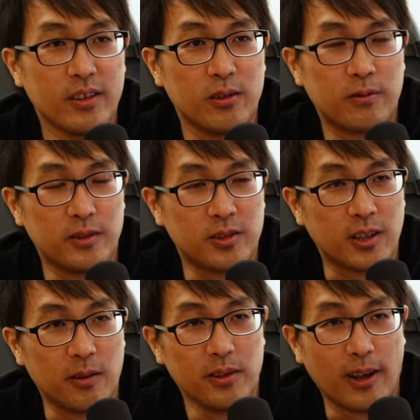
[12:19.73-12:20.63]
you've
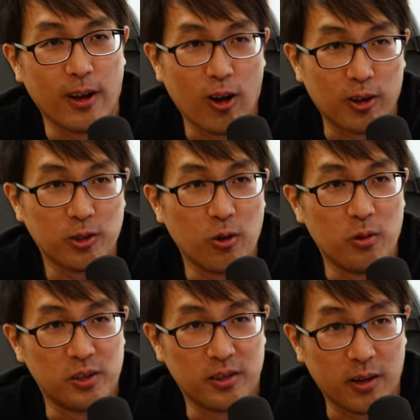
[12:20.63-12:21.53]
discovered that Costco
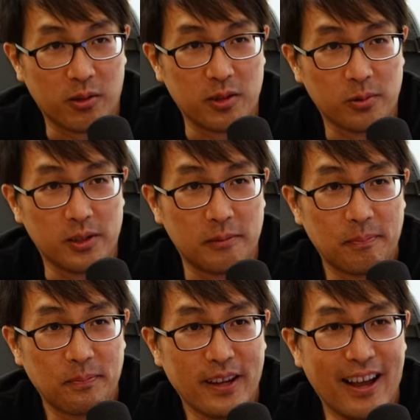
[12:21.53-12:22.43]
was in Taiwan as well.
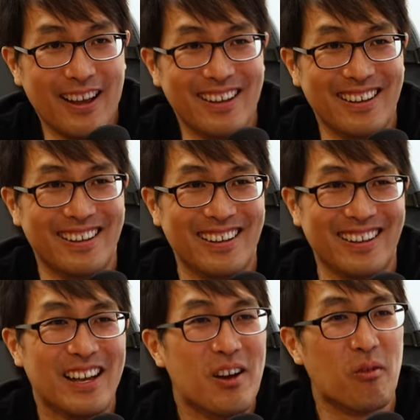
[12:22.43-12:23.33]

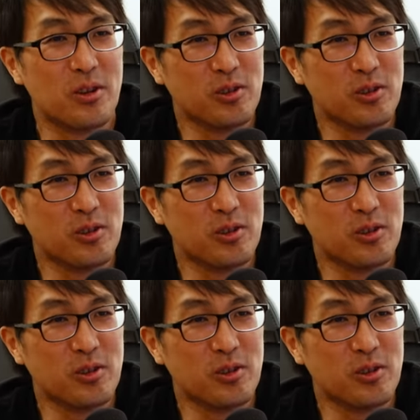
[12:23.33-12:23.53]
Yeah.